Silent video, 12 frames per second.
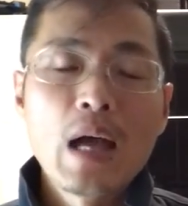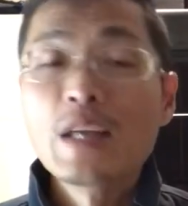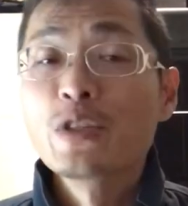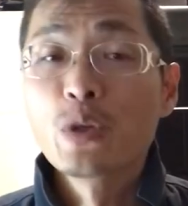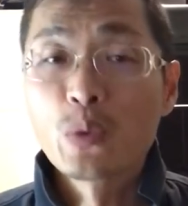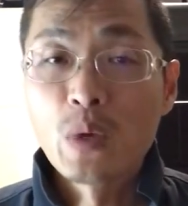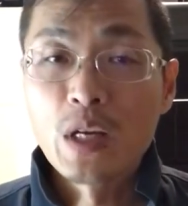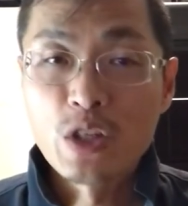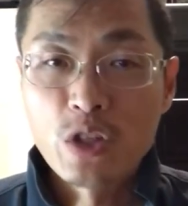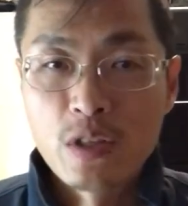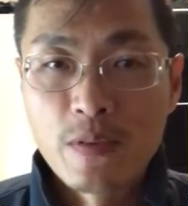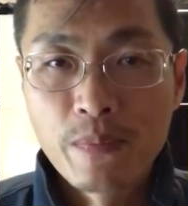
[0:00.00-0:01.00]
as you
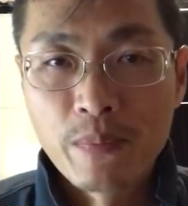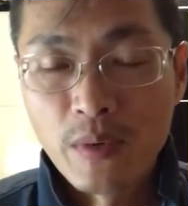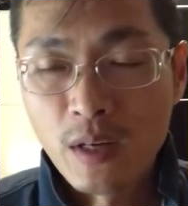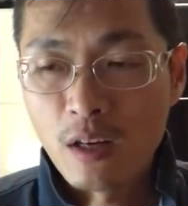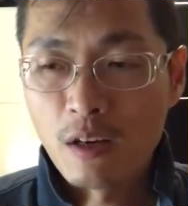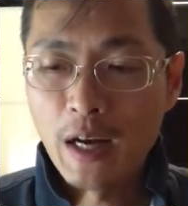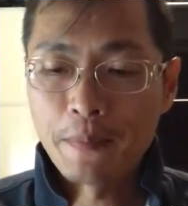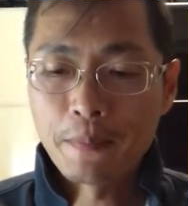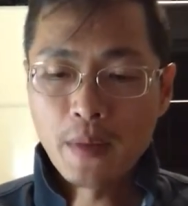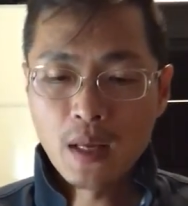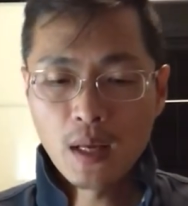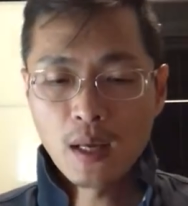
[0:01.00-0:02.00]
wish. All right,
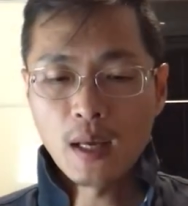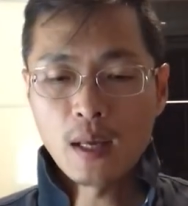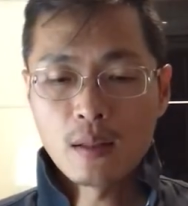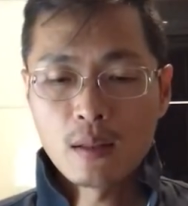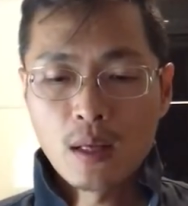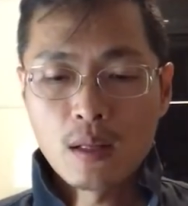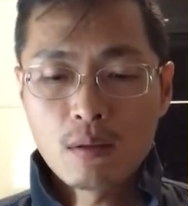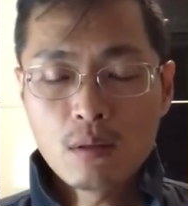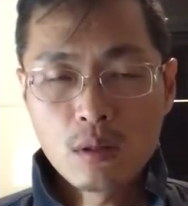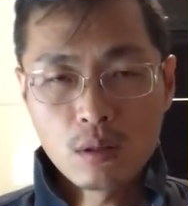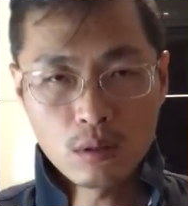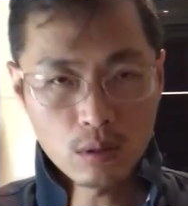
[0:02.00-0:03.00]
and
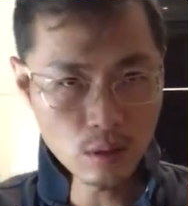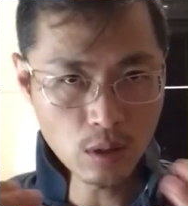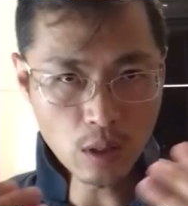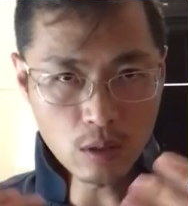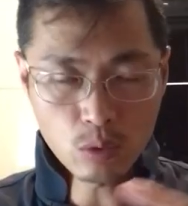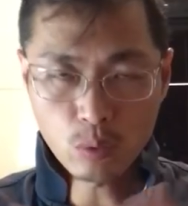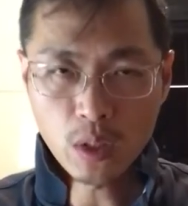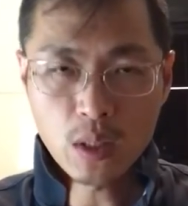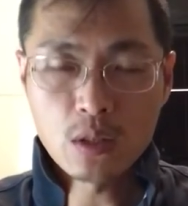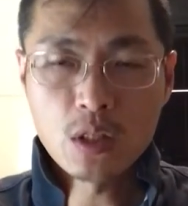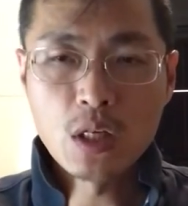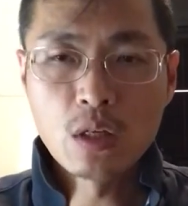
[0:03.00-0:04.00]
then as we
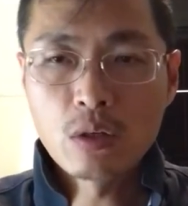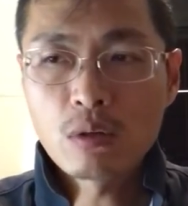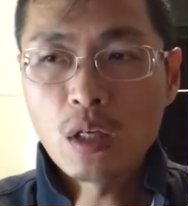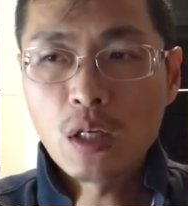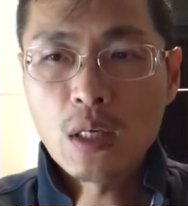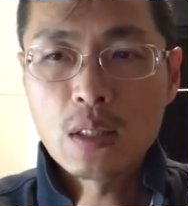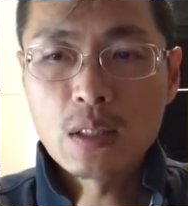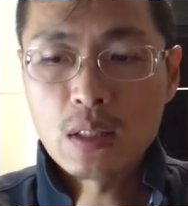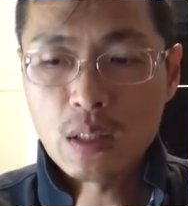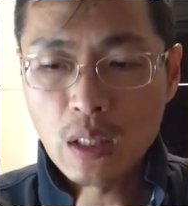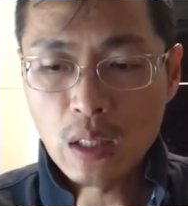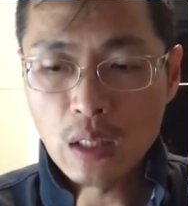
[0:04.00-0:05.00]
continue, you can
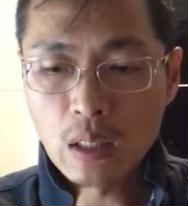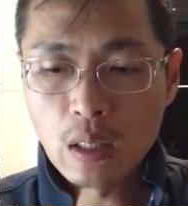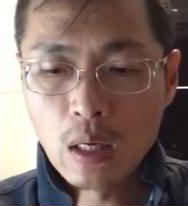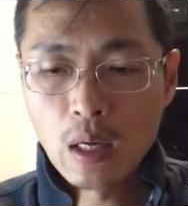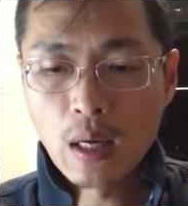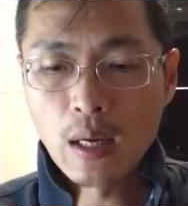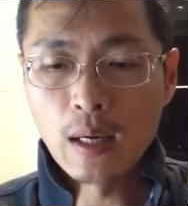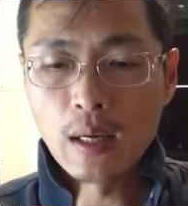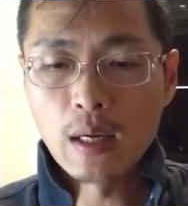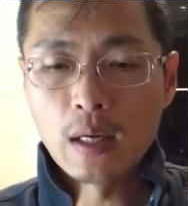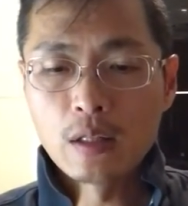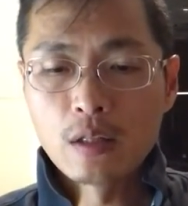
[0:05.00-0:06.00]
see
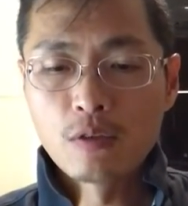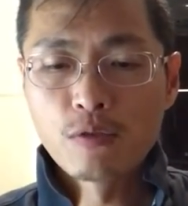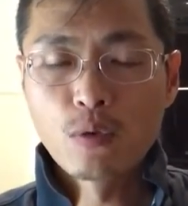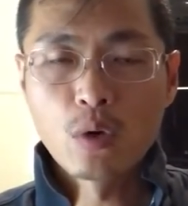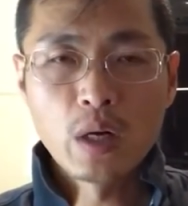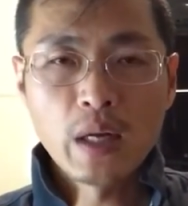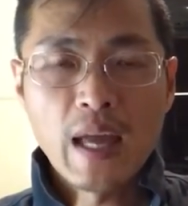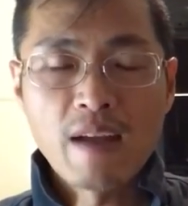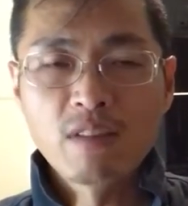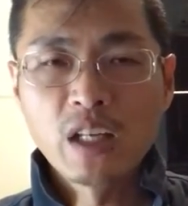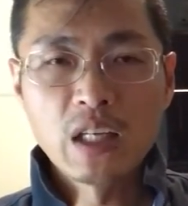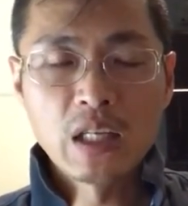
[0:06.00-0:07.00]
the four
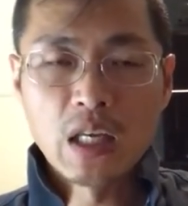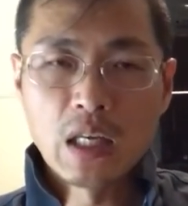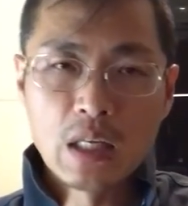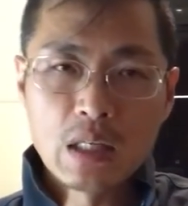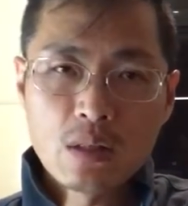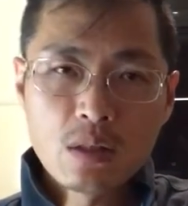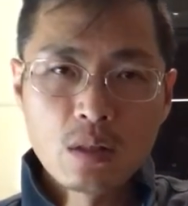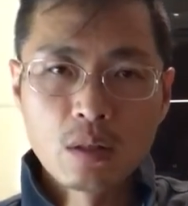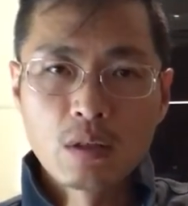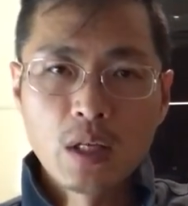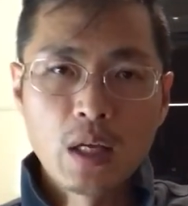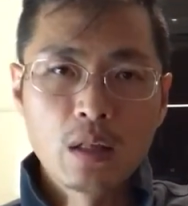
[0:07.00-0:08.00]
heavenly kings.
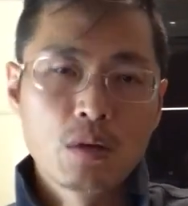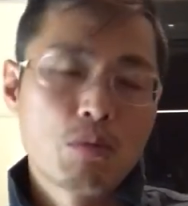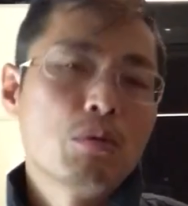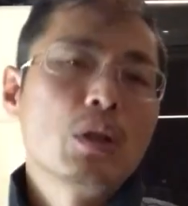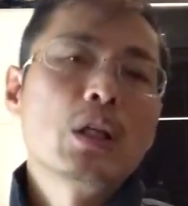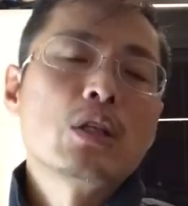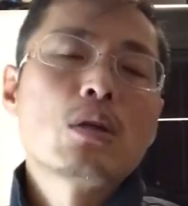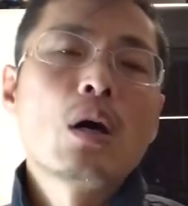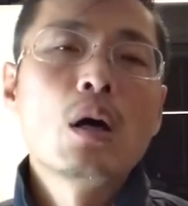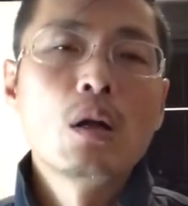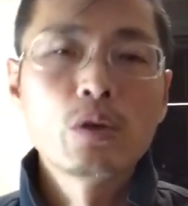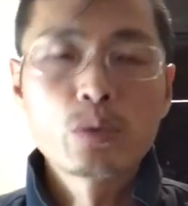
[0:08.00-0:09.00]
Okay, they're really
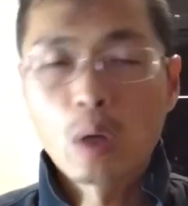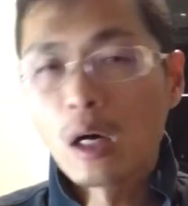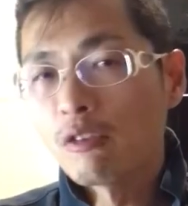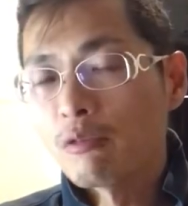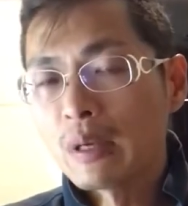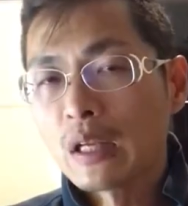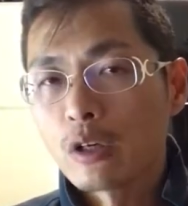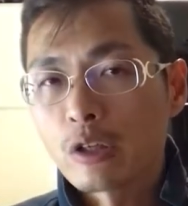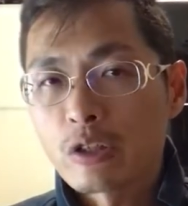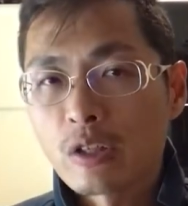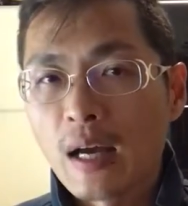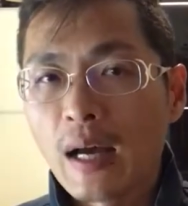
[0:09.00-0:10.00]
tall, 12
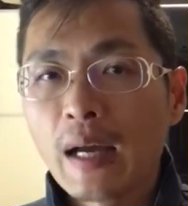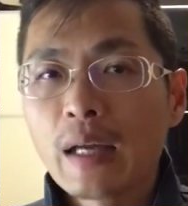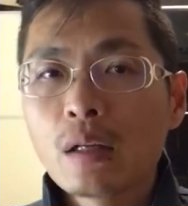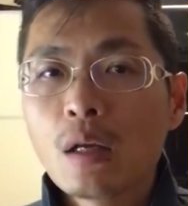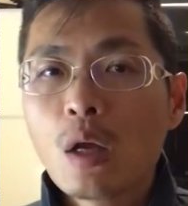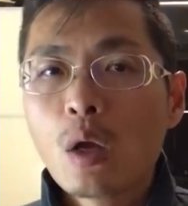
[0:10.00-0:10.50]
meters high.